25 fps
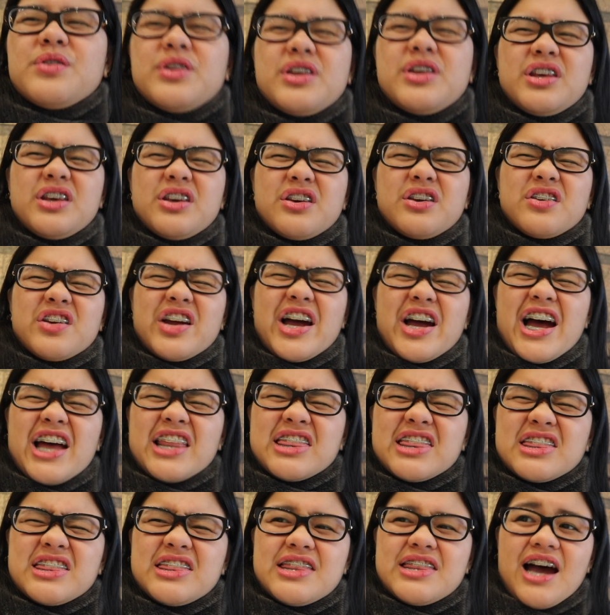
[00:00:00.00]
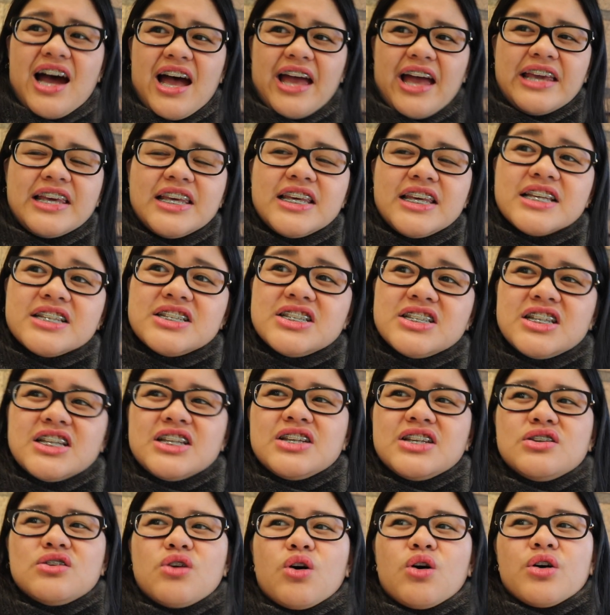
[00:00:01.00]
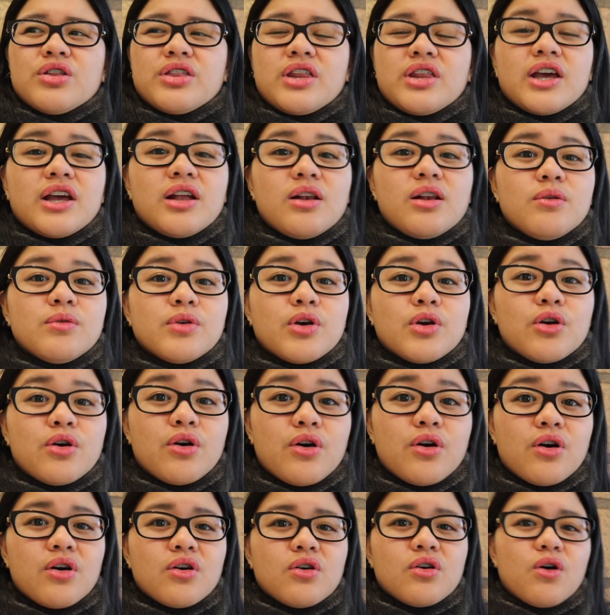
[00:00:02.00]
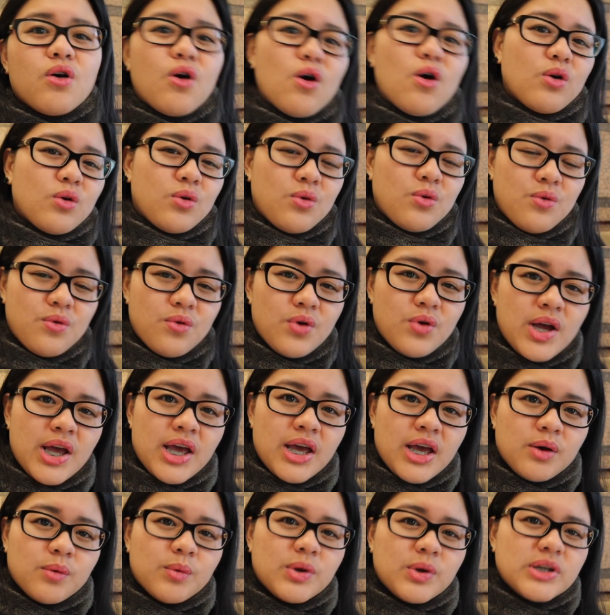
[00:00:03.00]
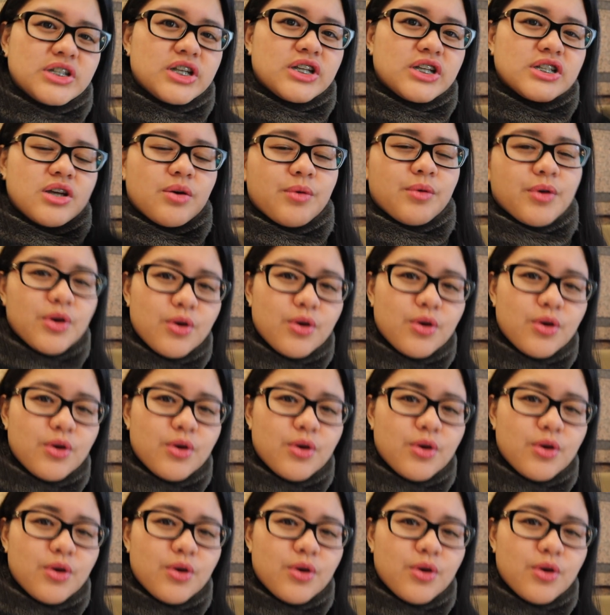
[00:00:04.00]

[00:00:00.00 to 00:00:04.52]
Here at Daiichi Hotel Ryogoku, which is our